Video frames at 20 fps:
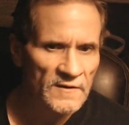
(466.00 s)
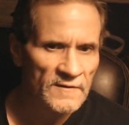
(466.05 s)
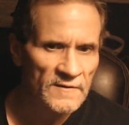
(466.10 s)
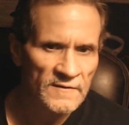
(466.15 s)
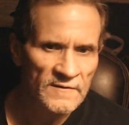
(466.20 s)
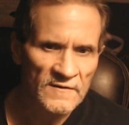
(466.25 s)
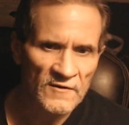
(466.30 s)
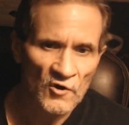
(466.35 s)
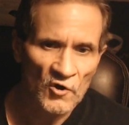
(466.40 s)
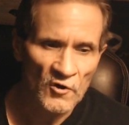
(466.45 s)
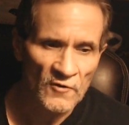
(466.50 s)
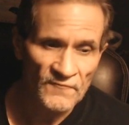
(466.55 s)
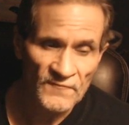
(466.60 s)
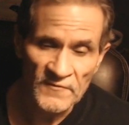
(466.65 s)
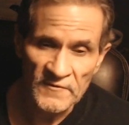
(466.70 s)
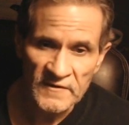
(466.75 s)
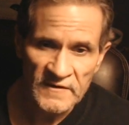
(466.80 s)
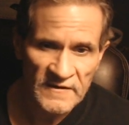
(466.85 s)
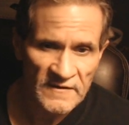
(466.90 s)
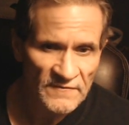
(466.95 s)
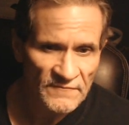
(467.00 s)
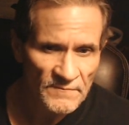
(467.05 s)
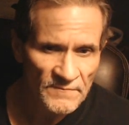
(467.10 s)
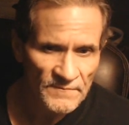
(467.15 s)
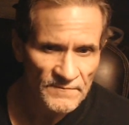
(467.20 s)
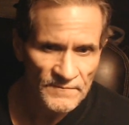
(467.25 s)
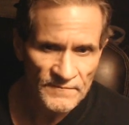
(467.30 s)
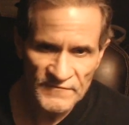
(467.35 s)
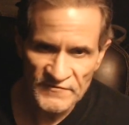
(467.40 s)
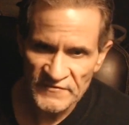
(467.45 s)
Or if you
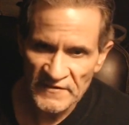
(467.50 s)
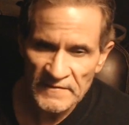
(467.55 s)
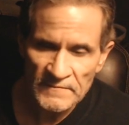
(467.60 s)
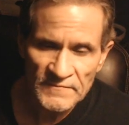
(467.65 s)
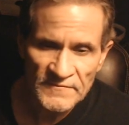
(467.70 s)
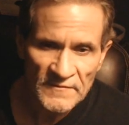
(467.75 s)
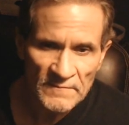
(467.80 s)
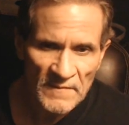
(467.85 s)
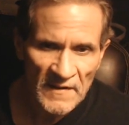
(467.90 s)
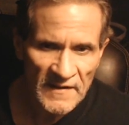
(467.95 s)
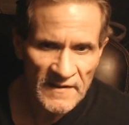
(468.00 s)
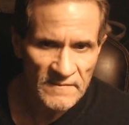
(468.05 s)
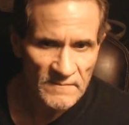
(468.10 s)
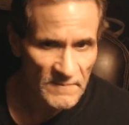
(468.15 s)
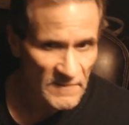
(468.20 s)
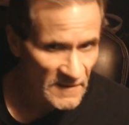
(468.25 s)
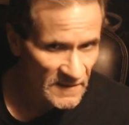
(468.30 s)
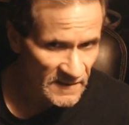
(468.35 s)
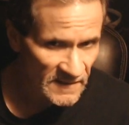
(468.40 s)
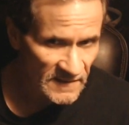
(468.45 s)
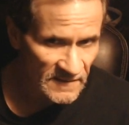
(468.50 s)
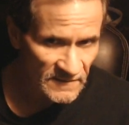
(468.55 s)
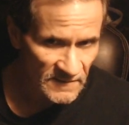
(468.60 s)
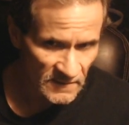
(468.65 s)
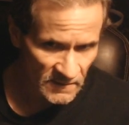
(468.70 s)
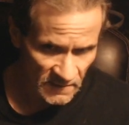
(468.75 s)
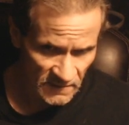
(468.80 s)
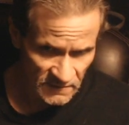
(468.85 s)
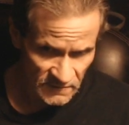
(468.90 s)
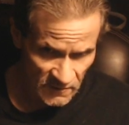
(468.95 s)
send somebody money, they're
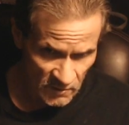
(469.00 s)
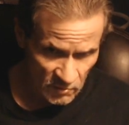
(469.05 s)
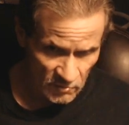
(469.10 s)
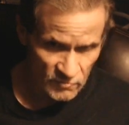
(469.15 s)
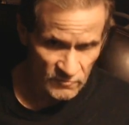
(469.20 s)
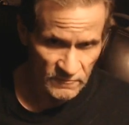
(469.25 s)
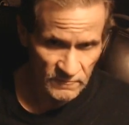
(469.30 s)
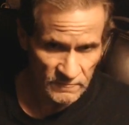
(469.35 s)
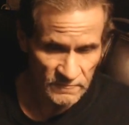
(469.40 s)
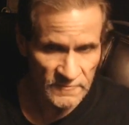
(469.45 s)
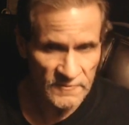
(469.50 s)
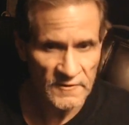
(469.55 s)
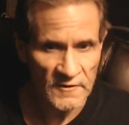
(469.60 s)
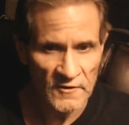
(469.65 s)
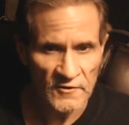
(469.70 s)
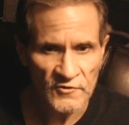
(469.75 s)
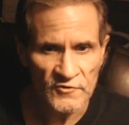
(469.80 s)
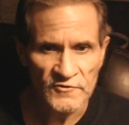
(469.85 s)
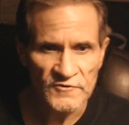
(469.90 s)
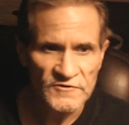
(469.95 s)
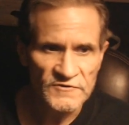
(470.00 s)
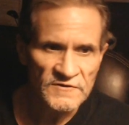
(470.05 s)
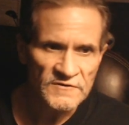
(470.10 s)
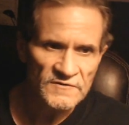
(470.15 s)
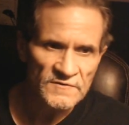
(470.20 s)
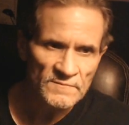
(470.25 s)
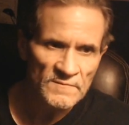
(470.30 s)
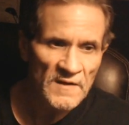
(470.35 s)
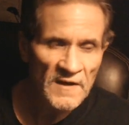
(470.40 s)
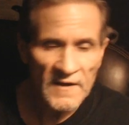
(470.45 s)
going to know who you sent the
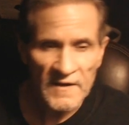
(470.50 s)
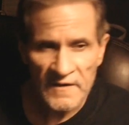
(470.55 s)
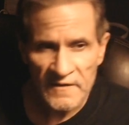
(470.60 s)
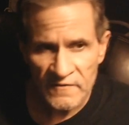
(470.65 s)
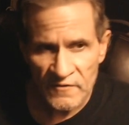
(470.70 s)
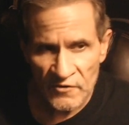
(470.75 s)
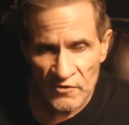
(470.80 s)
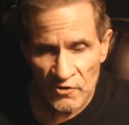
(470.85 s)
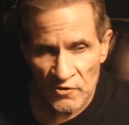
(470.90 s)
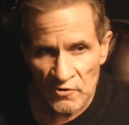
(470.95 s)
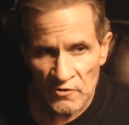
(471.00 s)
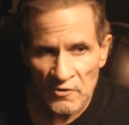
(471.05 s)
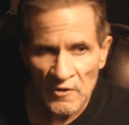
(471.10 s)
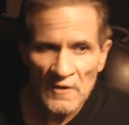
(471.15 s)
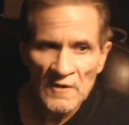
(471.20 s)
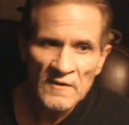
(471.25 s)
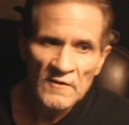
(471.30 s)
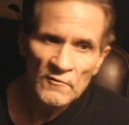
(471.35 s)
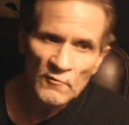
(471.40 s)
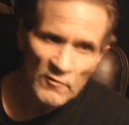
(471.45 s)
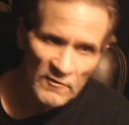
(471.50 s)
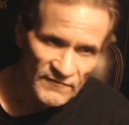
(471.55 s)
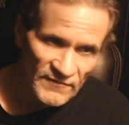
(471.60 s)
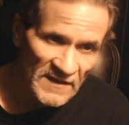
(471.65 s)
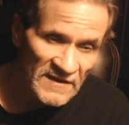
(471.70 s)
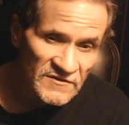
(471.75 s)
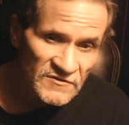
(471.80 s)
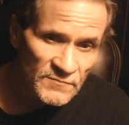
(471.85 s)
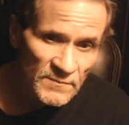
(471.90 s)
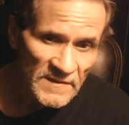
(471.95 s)
money to, what they
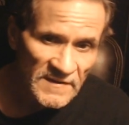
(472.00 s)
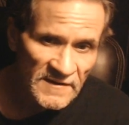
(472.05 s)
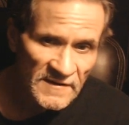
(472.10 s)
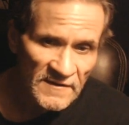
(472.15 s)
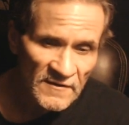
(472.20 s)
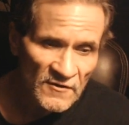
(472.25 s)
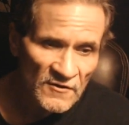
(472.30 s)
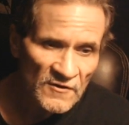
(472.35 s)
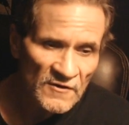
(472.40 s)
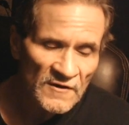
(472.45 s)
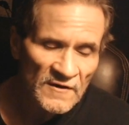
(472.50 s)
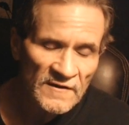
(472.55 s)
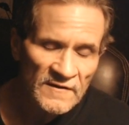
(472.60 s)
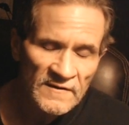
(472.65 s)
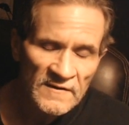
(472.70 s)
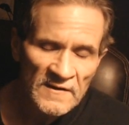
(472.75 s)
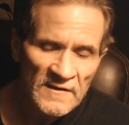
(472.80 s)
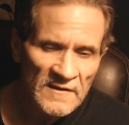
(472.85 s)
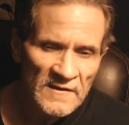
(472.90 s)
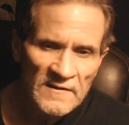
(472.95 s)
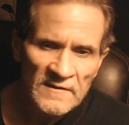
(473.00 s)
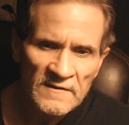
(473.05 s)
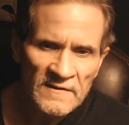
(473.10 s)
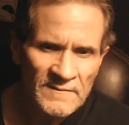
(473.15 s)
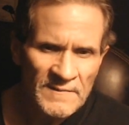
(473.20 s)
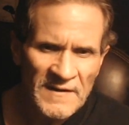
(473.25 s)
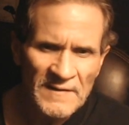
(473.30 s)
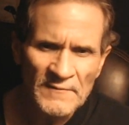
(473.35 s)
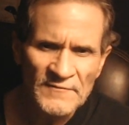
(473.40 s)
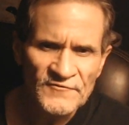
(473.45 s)
spent it on. They're going to
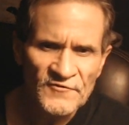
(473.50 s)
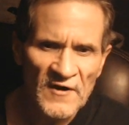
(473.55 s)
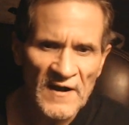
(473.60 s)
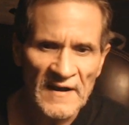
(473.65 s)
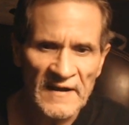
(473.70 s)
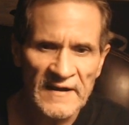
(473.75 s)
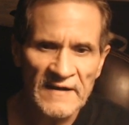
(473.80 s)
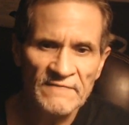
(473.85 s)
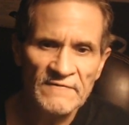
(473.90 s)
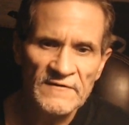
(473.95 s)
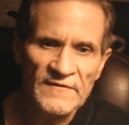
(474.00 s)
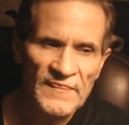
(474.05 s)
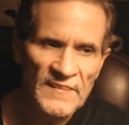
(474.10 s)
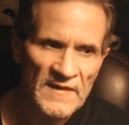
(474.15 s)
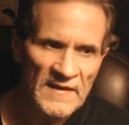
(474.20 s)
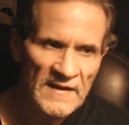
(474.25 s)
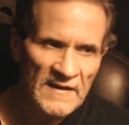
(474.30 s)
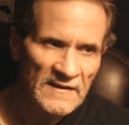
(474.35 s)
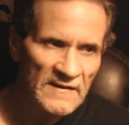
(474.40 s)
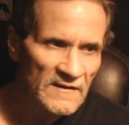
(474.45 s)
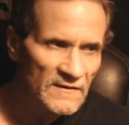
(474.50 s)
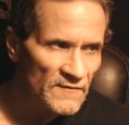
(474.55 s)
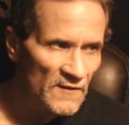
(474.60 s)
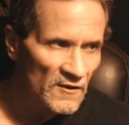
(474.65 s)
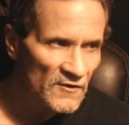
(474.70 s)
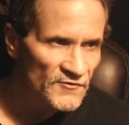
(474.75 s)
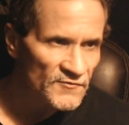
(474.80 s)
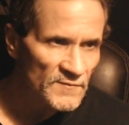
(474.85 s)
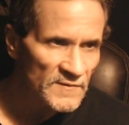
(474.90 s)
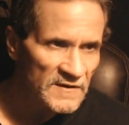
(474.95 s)
be able to track everything, and the
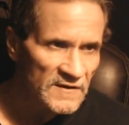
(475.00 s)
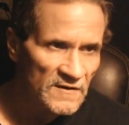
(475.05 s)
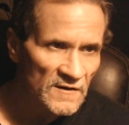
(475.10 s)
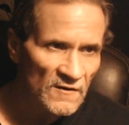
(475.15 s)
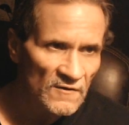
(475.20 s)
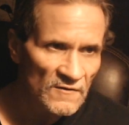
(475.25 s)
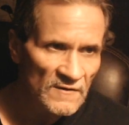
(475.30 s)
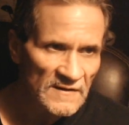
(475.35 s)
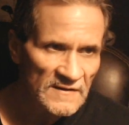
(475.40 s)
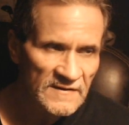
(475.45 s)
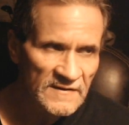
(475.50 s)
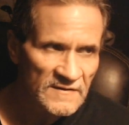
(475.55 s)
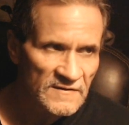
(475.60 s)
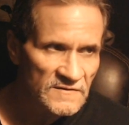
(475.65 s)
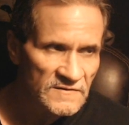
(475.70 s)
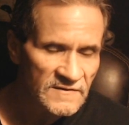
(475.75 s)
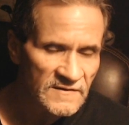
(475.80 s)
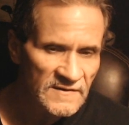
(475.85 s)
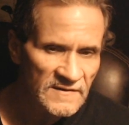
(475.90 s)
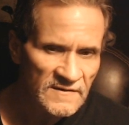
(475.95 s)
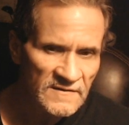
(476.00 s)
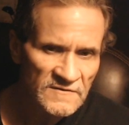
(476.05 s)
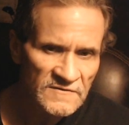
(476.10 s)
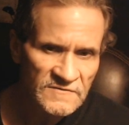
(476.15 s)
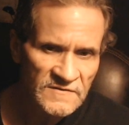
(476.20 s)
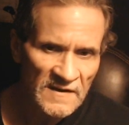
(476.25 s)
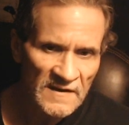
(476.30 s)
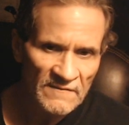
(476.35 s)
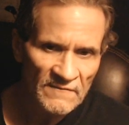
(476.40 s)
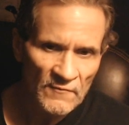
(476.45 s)
ultimate goal, I guarantee, is to
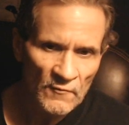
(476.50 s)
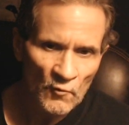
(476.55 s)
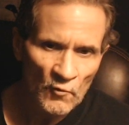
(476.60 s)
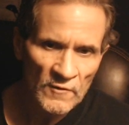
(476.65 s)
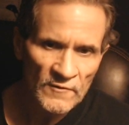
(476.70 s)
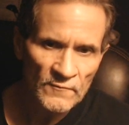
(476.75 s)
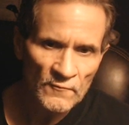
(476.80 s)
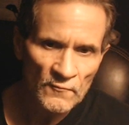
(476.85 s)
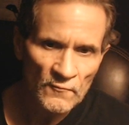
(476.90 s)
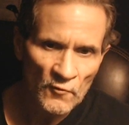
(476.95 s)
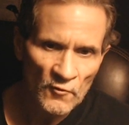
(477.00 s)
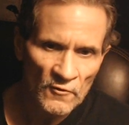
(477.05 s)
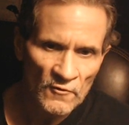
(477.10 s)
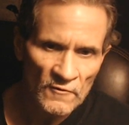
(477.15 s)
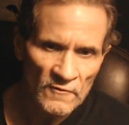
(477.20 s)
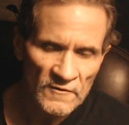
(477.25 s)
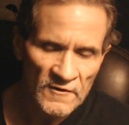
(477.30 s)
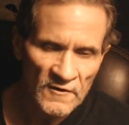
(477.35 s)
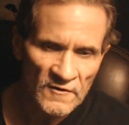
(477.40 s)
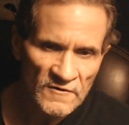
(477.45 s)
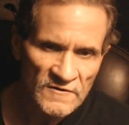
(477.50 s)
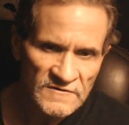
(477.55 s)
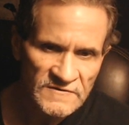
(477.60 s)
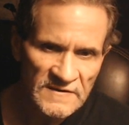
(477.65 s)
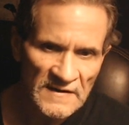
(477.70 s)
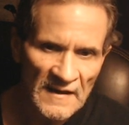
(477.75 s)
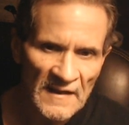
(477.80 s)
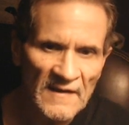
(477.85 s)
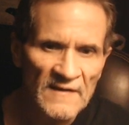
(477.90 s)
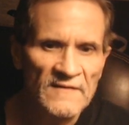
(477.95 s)
have a one world currency
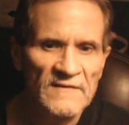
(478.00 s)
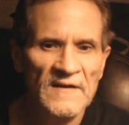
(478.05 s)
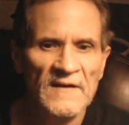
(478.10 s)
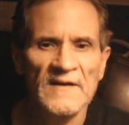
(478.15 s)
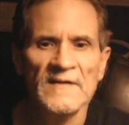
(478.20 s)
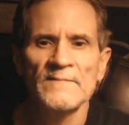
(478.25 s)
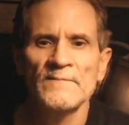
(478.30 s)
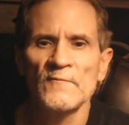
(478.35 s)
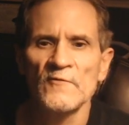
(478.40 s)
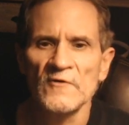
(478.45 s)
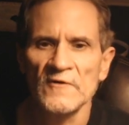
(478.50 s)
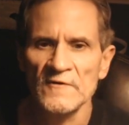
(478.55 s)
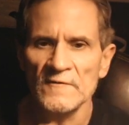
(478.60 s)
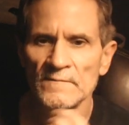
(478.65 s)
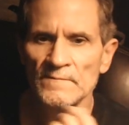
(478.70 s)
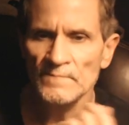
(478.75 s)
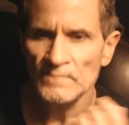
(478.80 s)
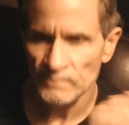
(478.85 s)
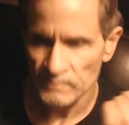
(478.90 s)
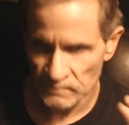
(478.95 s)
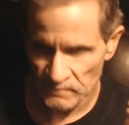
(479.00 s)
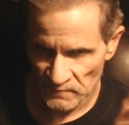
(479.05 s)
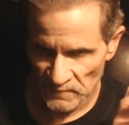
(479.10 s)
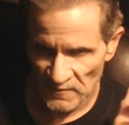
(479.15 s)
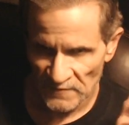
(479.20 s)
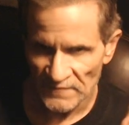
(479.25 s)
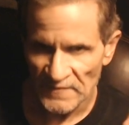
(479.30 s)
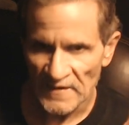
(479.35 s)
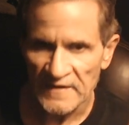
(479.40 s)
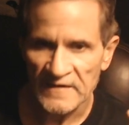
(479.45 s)
like that, where
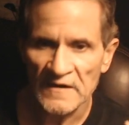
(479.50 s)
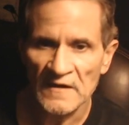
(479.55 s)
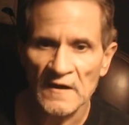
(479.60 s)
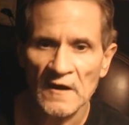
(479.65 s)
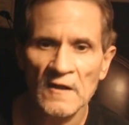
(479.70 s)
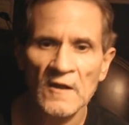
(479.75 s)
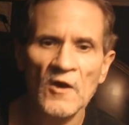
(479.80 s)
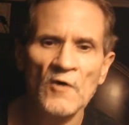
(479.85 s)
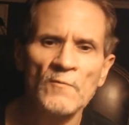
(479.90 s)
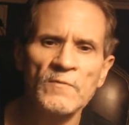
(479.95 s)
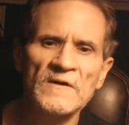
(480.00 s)
they can globally